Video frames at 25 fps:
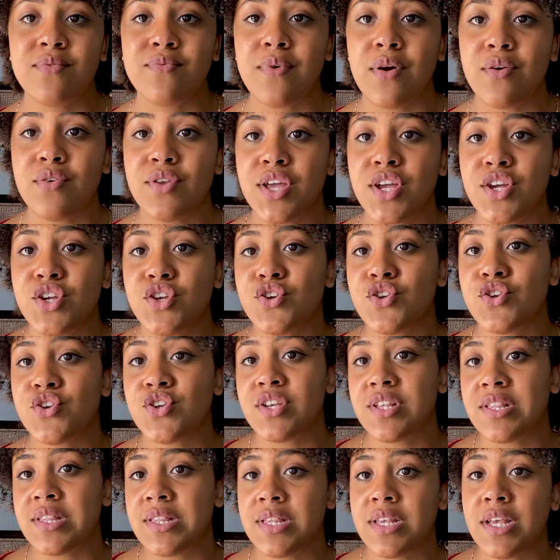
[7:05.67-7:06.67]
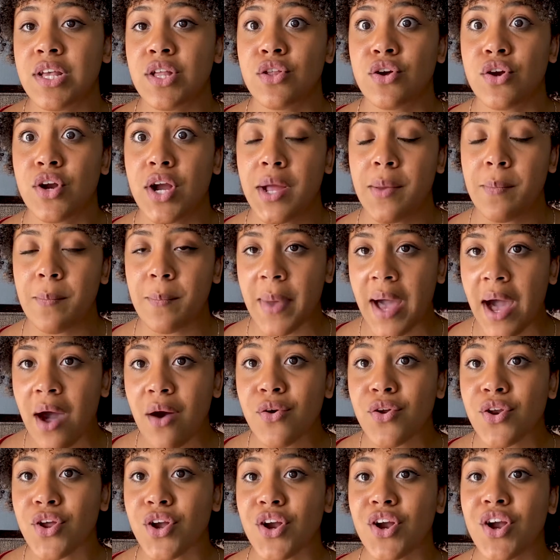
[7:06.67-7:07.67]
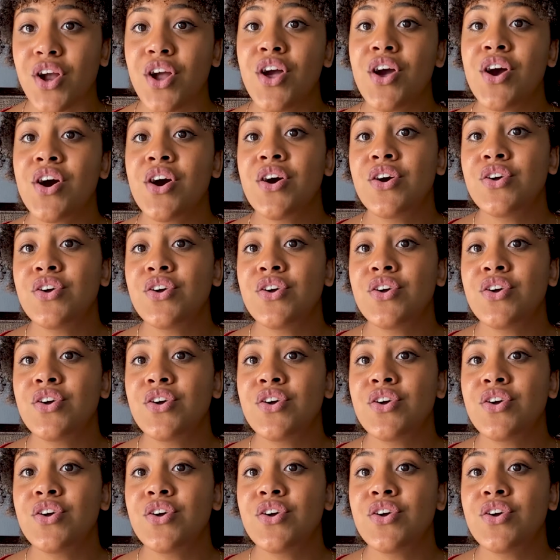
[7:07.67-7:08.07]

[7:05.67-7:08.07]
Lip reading: of foundation, concealer, and powder